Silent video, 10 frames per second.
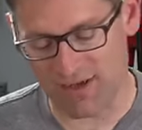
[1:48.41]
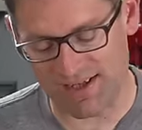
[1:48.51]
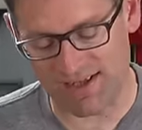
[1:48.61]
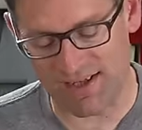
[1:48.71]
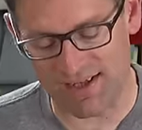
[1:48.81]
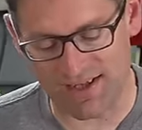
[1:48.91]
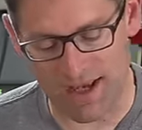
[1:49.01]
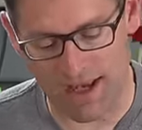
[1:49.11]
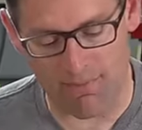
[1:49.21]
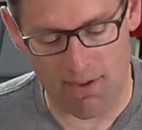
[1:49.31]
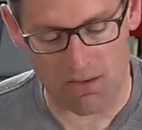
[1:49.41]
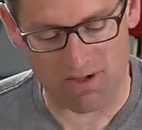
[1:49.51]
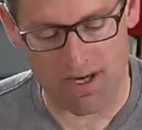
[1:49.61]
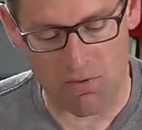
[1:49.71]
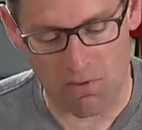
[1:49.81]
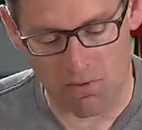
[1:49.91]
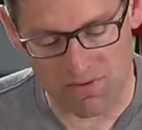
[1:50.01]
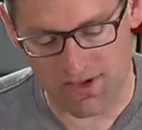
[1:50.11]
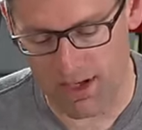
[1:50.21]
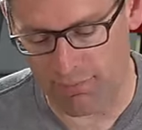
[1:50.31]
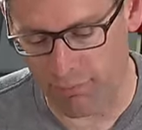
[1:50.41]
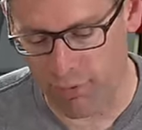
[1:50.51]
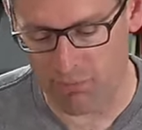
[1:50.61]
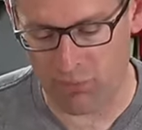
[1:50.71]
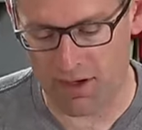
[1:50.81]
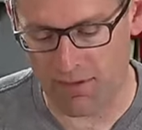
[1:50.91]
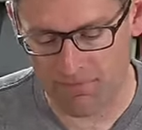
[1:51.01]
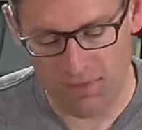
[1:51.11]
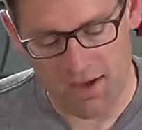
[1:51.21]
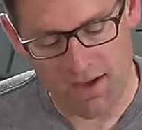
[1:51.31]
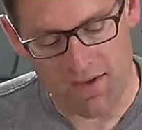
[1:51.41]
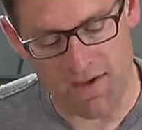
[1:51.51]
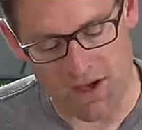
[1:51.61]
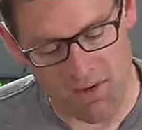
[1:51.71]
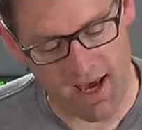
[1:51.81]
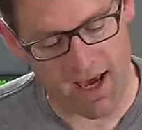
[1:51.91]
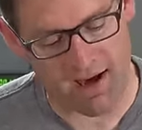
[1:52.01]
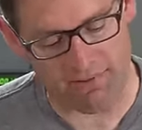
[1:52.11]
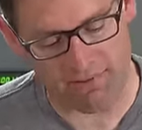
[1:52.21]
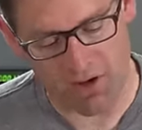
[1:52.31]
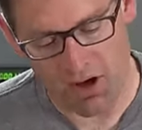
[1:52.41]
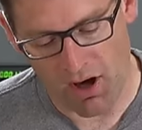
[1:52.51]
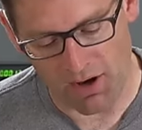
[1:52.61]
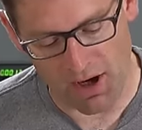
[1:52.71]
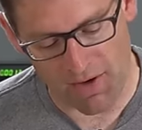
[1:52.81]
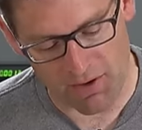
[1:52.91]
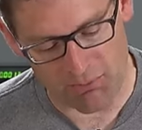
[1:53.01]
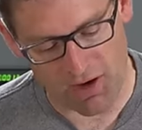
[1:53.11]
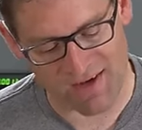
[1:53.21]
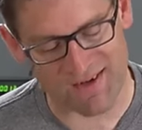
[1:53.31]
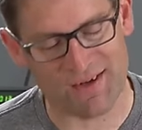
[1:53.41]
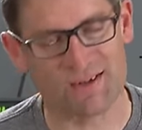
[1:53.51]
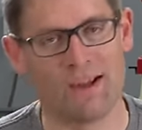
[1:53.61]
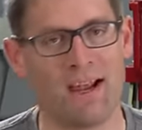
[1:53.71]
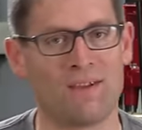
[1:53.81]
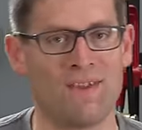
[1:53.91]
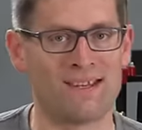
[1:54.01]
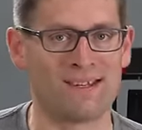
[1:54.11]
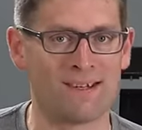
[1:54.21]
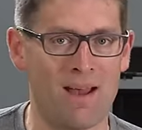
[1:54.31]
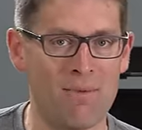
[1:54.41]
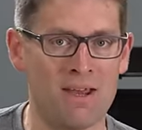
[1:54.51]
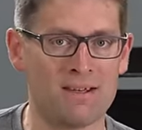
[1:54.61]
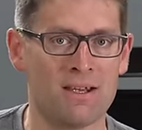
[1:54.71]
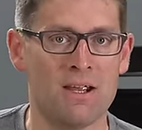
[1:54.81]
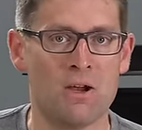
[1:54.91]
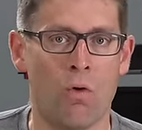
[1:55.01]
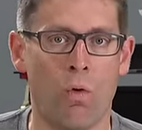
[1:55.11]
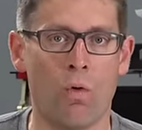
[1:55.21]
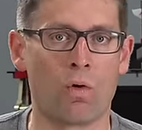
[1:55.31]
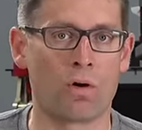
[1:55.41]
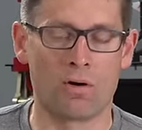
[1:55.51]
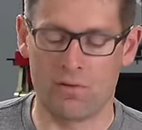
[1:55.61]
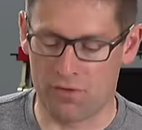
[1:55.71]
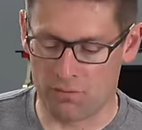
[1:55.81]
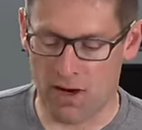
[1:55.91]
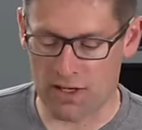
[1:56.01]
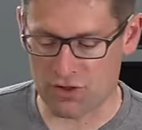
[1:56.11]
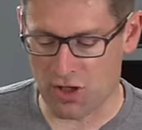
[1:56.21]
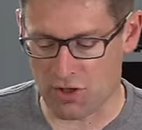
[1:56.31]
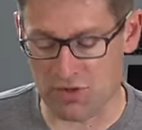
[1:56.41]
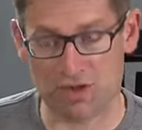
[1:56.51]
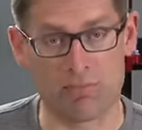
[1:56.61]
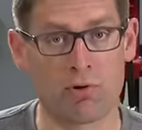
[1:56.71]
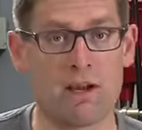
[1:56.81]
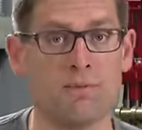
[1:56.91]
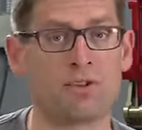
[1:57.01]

This is the same mounting holes and footprint that you have on other presses like the Summit or the Rock Chucker Supreme.